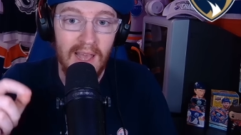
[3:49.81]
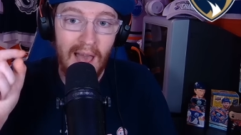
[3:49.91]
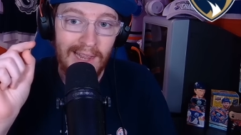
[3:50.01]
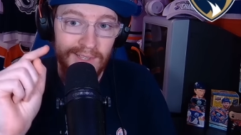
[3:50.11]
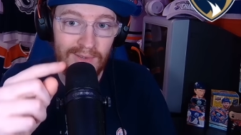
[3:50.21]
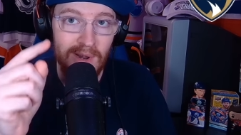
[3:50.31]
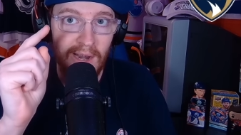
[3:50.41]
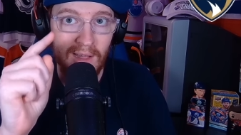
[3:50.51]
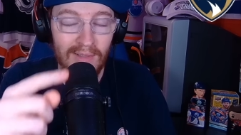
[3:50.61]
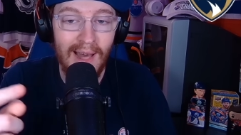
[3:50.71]
I do not
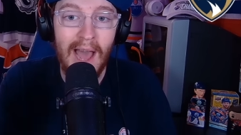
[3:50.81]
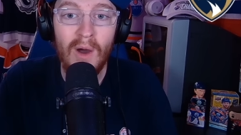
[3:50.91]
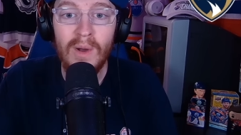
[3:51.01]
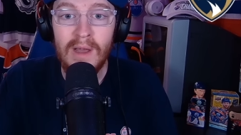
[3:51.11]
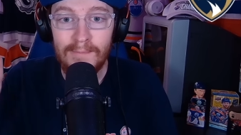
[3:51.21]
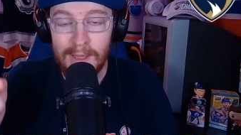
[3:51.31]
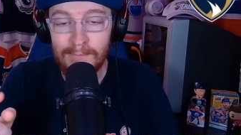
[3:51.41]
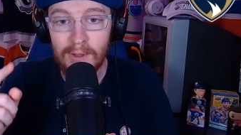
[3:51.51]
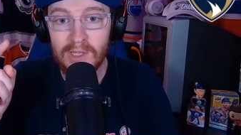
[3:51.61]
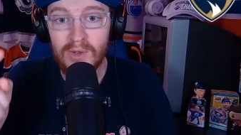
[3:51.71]
allow
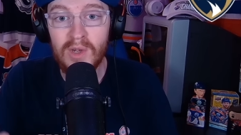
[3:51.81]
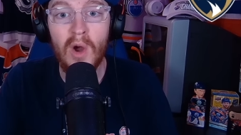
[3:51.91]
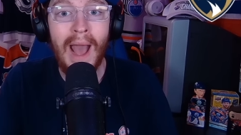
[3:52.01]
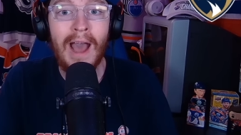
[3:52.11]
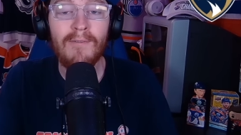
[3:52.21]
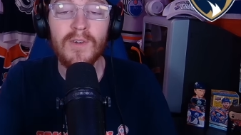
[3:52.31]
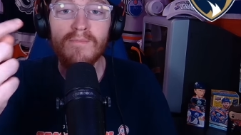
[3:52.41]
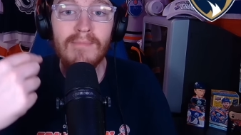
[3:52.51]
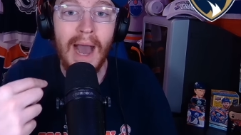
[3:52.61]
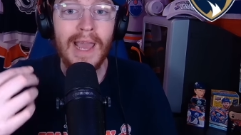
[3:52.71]
people to go after
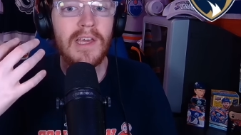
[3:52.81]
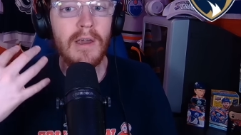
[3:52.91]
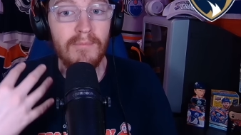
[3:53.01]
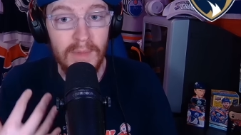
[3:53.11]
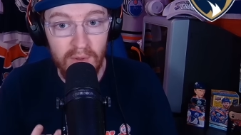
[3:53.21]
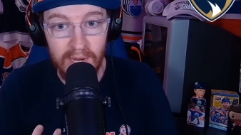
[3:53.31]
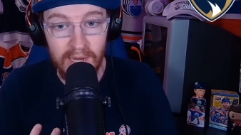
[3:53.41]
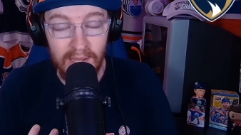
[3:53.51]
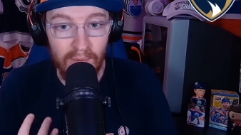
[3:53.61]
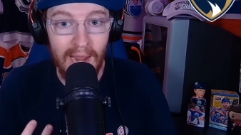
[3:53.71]
my
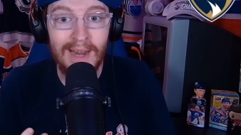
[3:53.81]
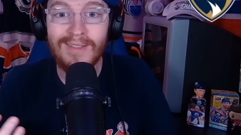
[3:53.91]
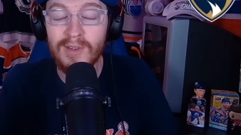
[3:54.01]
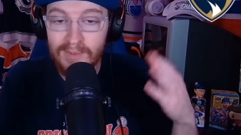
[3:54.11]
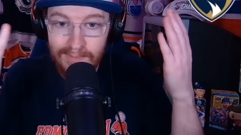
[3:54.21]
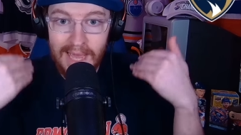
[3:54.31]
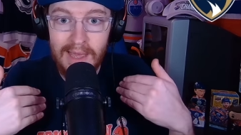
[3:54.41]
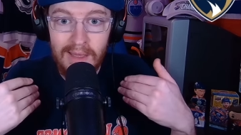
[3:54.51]
community, right? There's me,